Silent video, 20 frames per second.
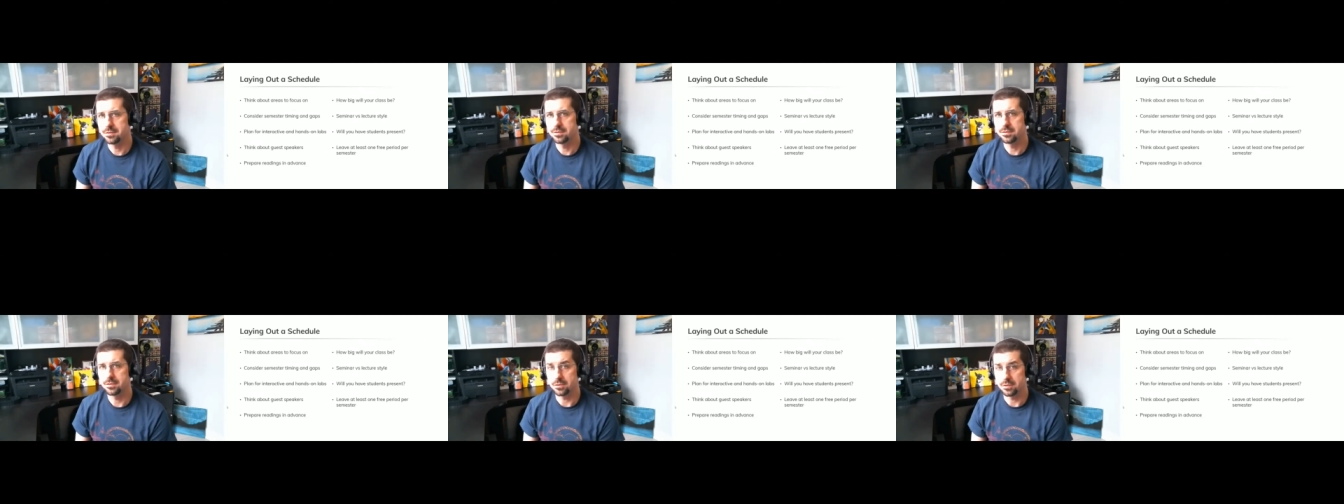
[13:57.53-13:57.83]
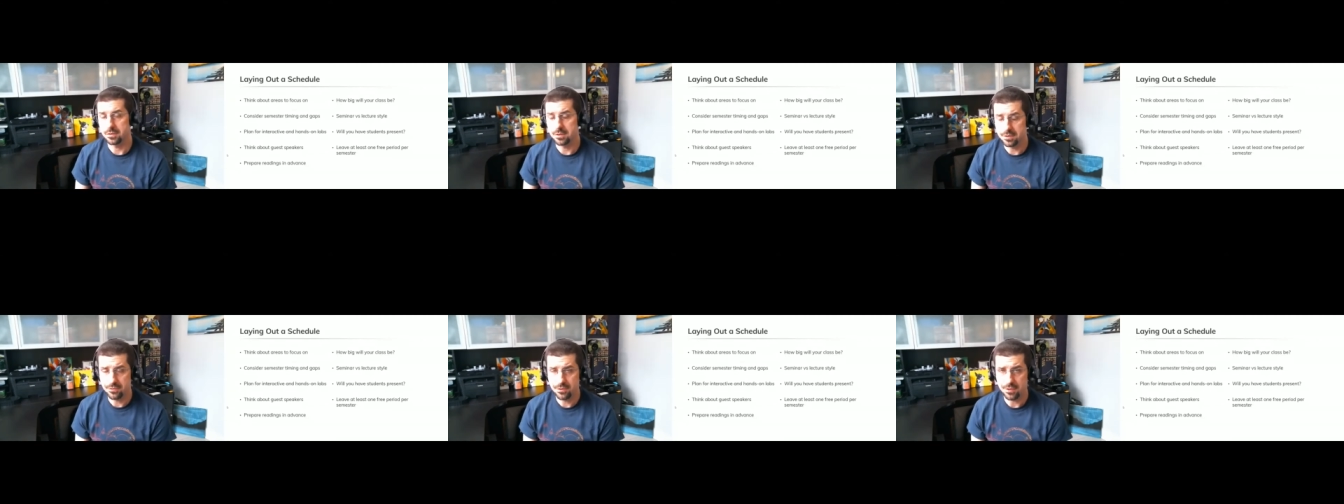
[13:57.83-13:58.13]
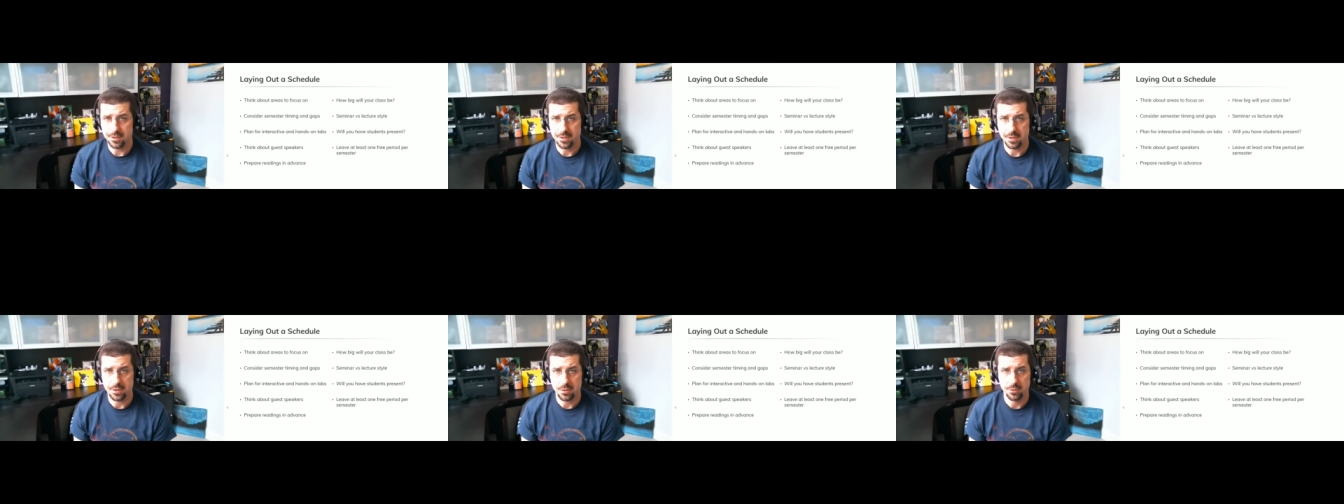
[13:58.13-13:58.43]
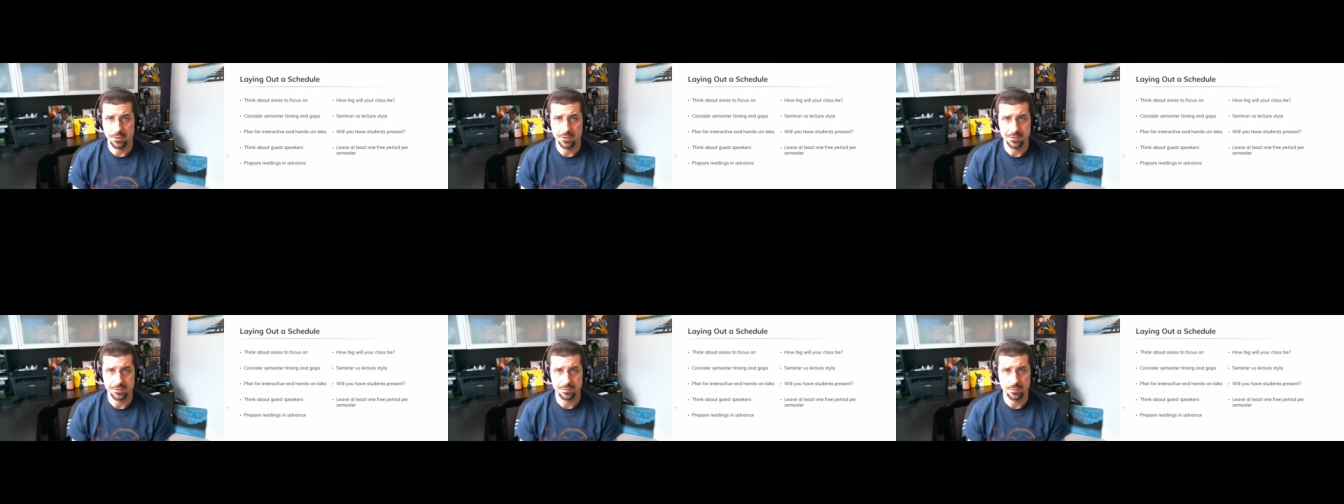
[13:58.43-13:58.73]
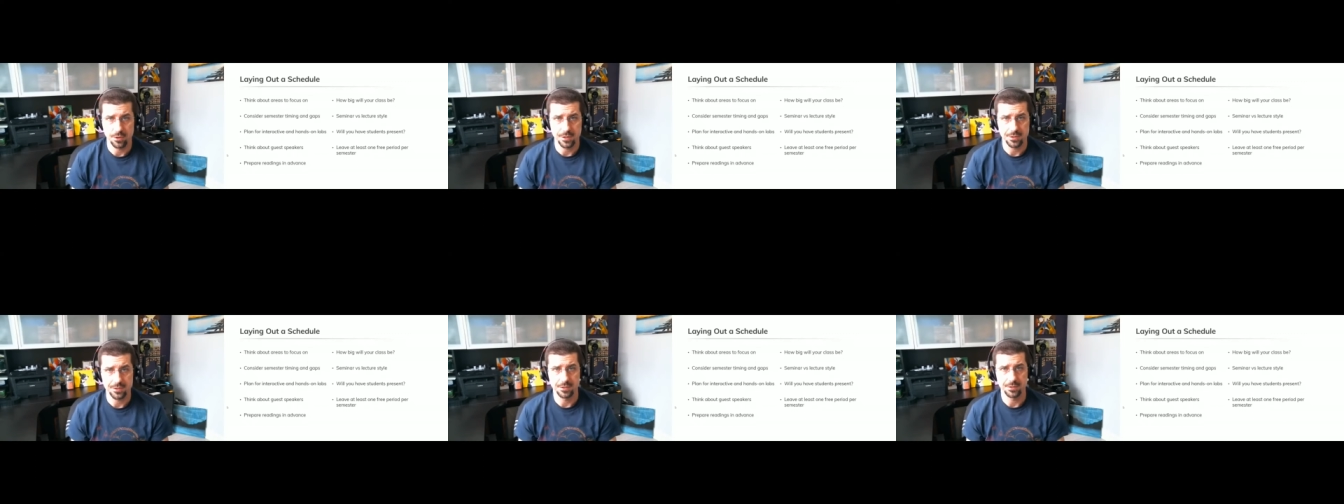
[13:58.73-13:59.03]
delivering the course at
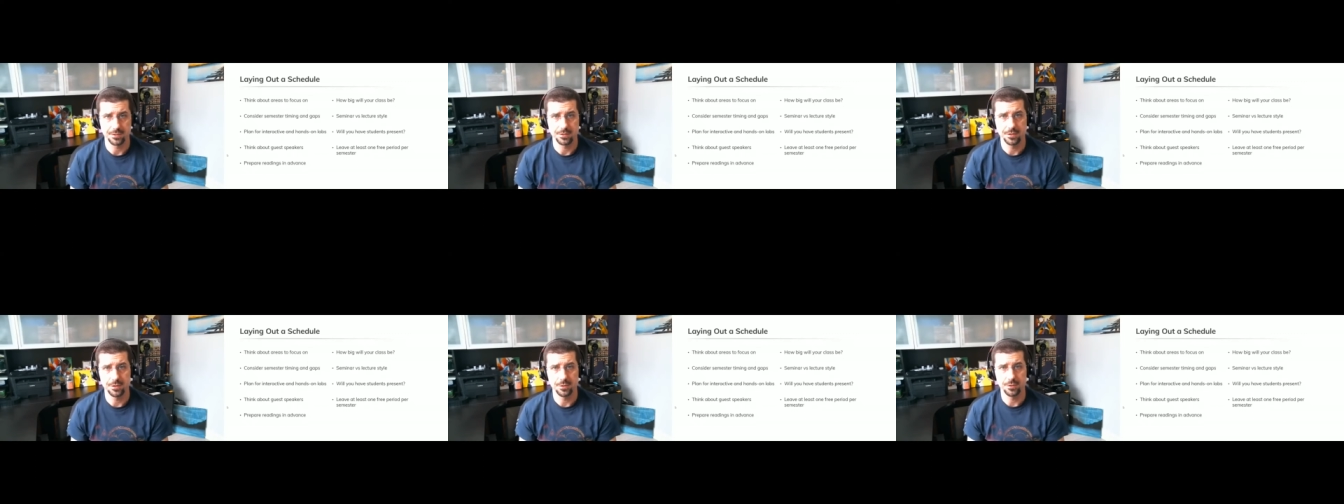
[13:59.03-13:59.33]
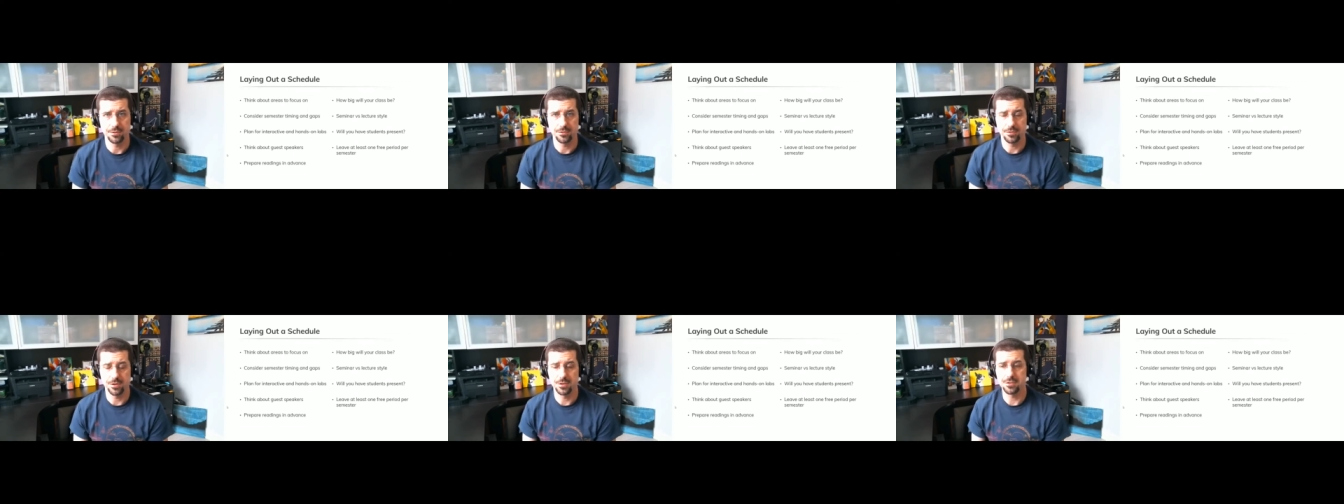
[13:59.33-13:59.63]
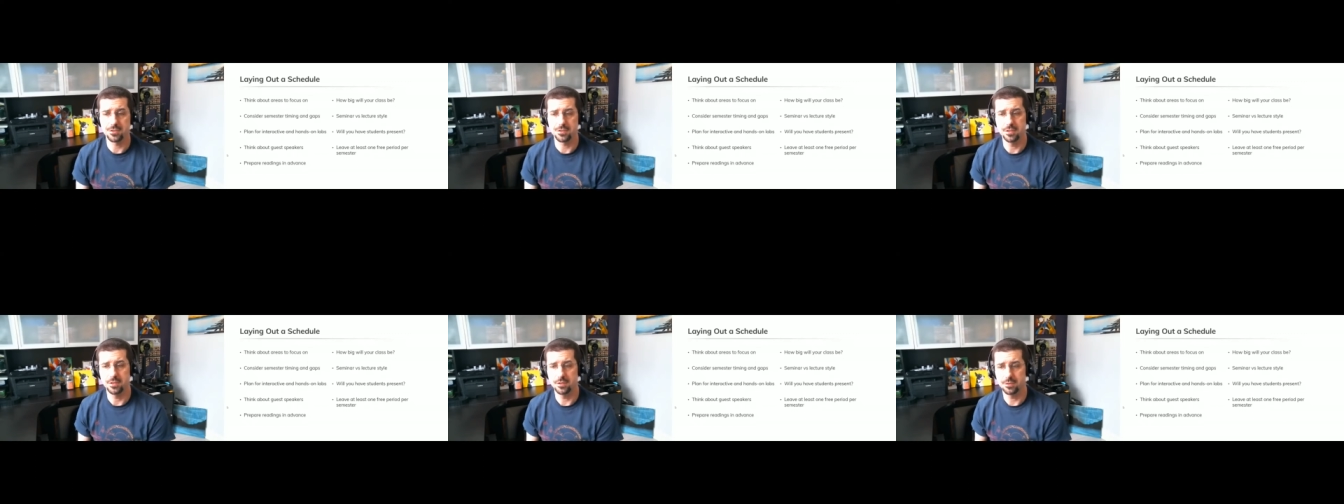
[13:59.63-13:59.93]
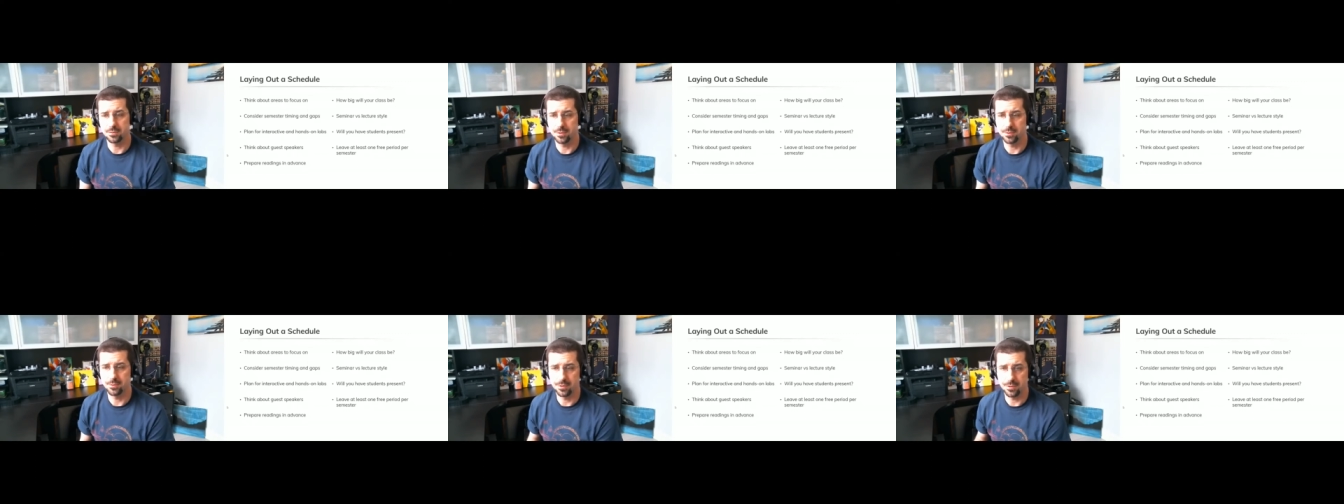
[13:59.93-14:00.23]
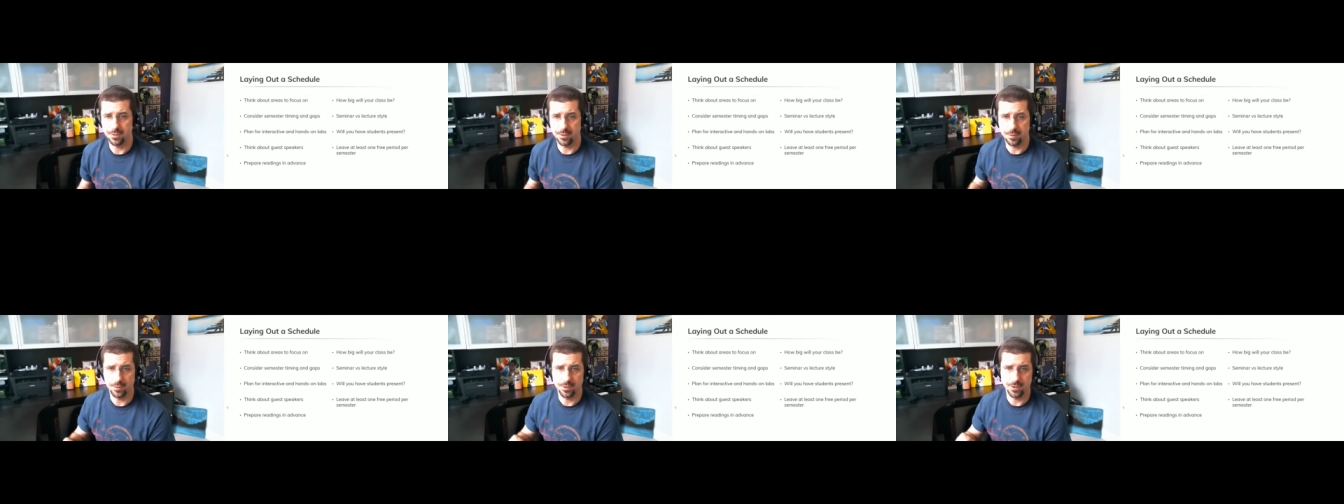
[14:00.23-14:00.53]
Washington University is we
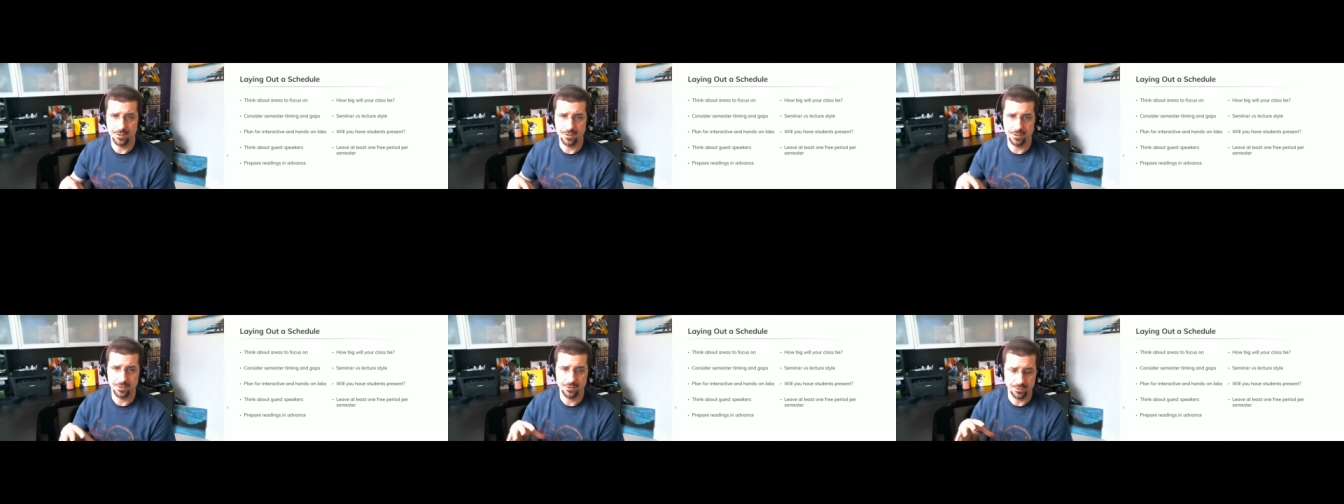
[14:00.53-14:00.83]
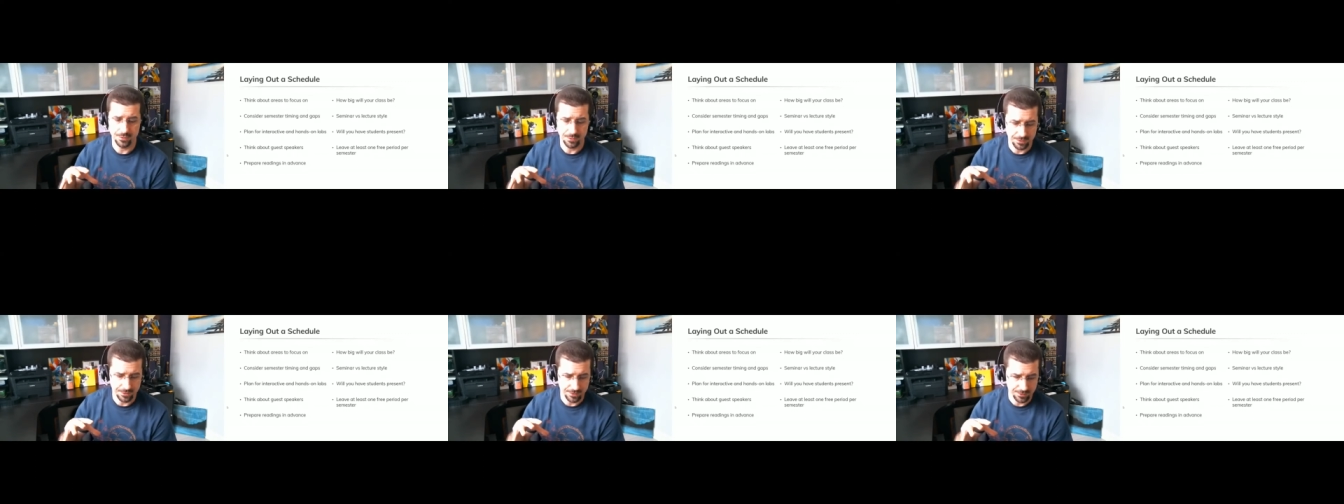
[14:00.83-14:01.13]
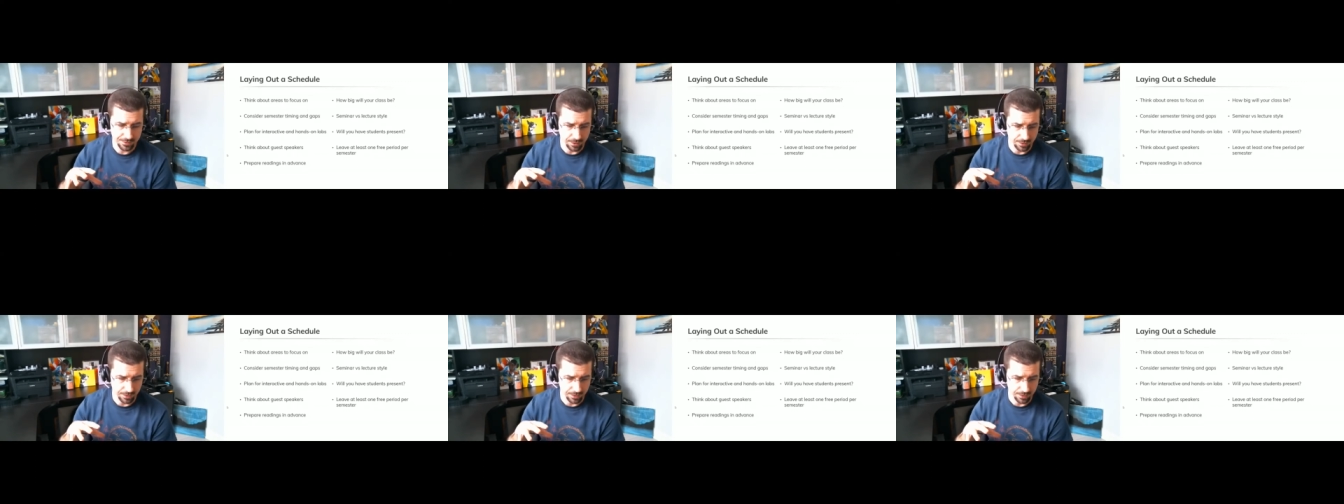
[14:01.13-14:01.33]
really wanted the students